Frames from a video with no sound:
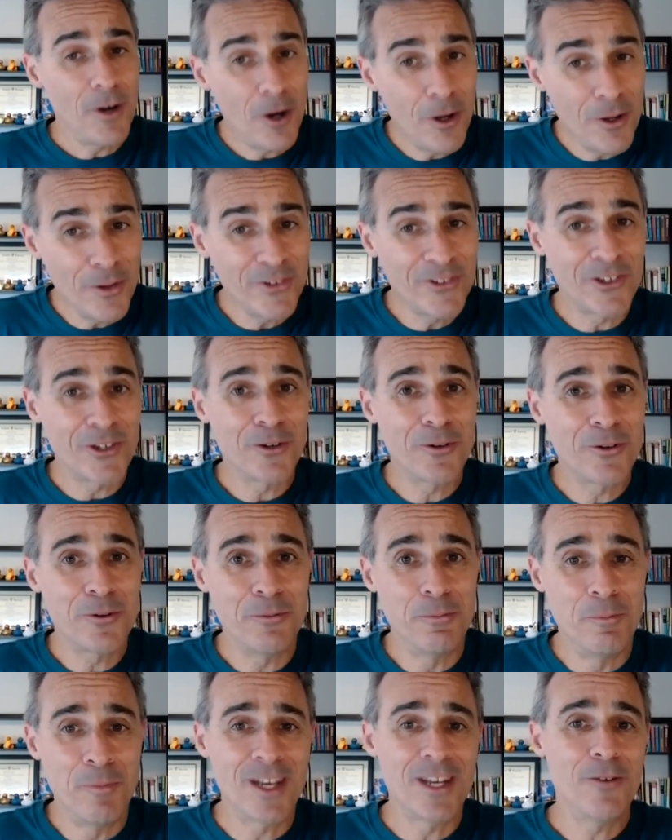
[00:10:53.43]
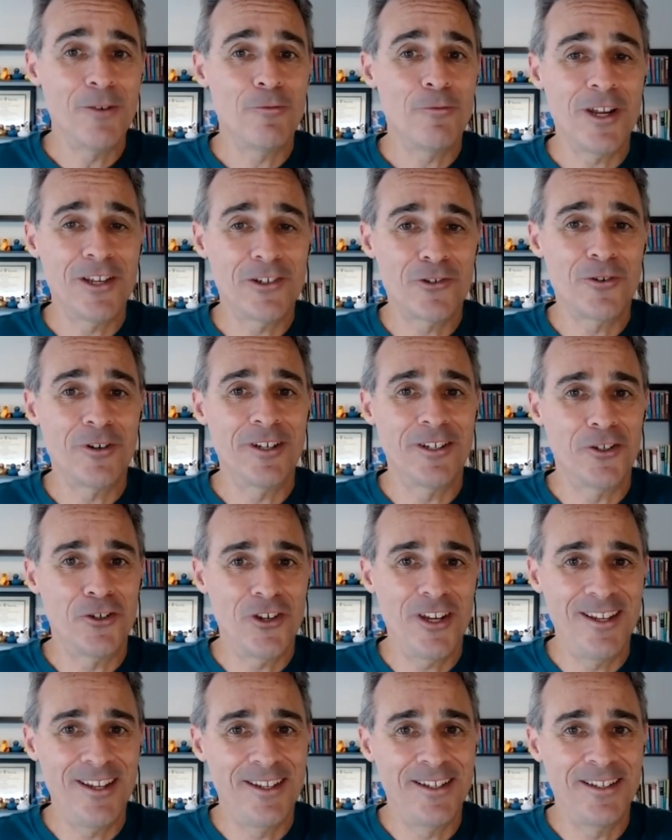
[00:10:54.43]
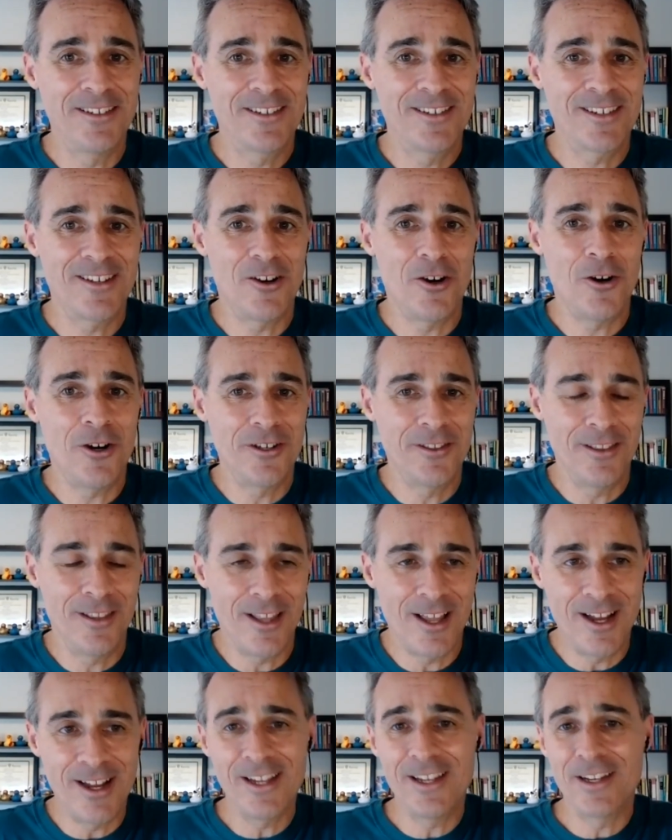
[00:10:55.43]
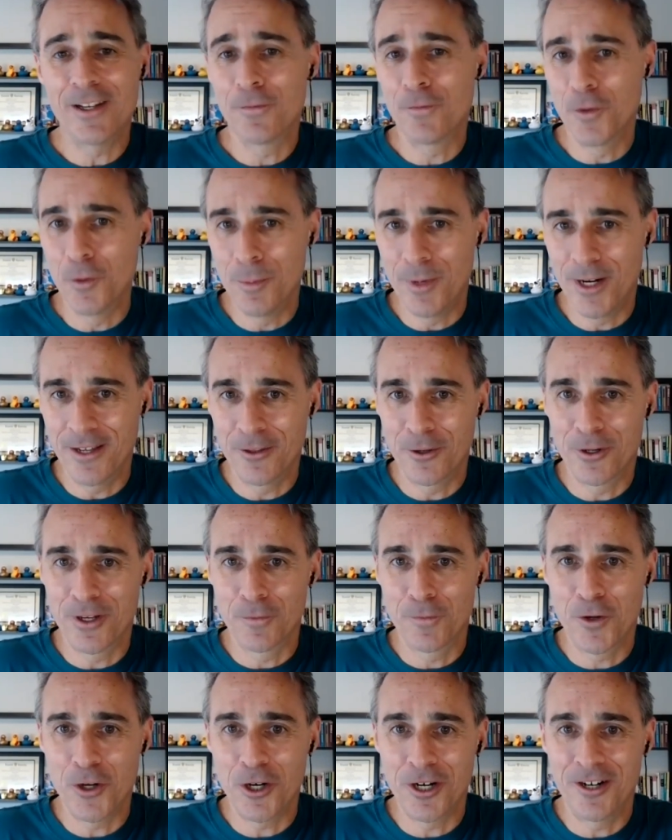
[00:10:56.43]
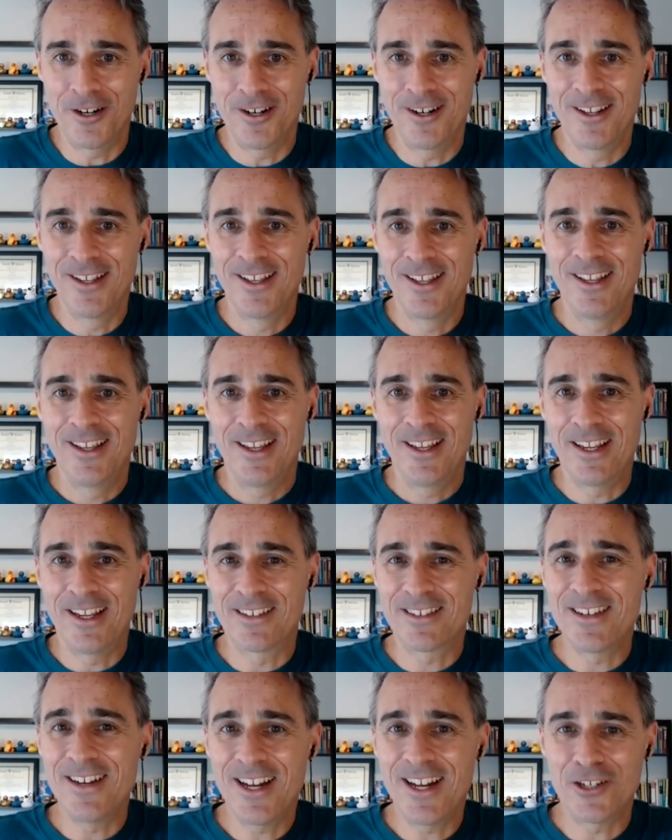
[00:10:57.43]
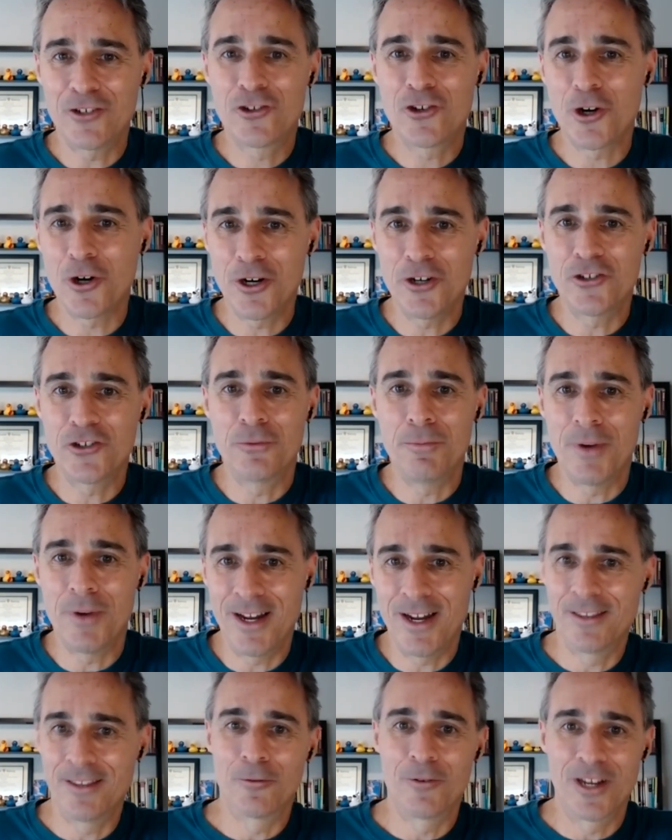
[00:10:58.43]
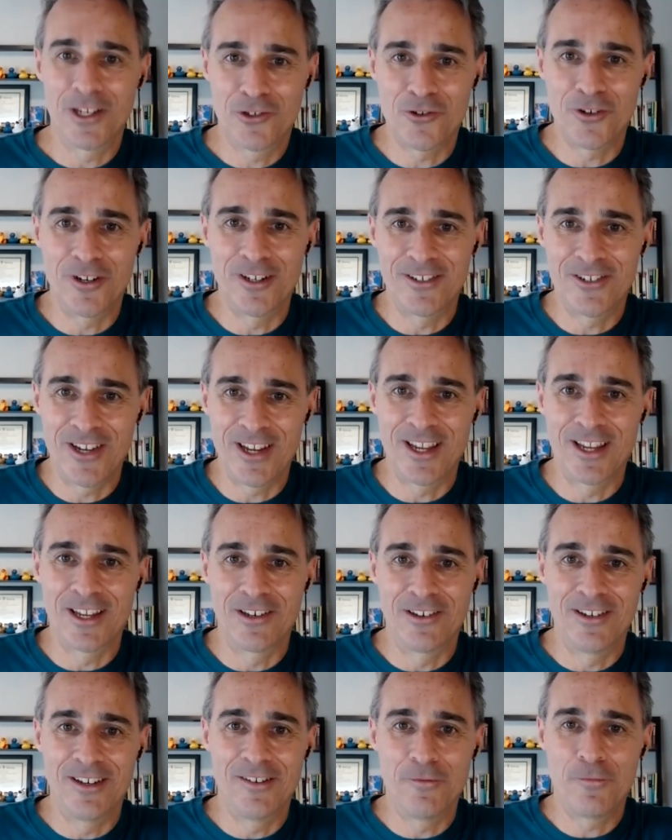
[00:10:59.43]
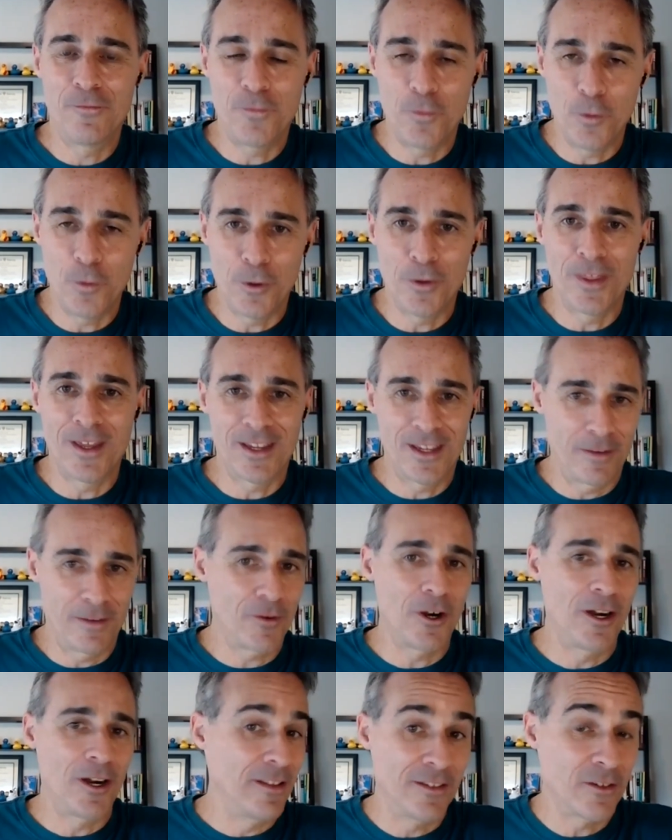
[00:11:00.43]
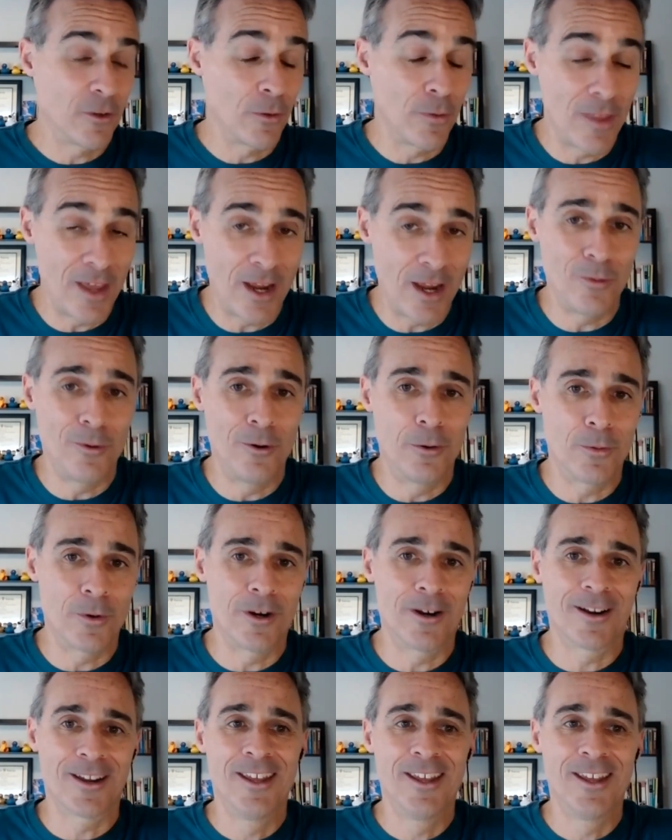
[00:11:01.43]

Also, many restaurant chains online, if you buy their gift card, it's not charged by the restaurant chain for that gift card, and so that won't work.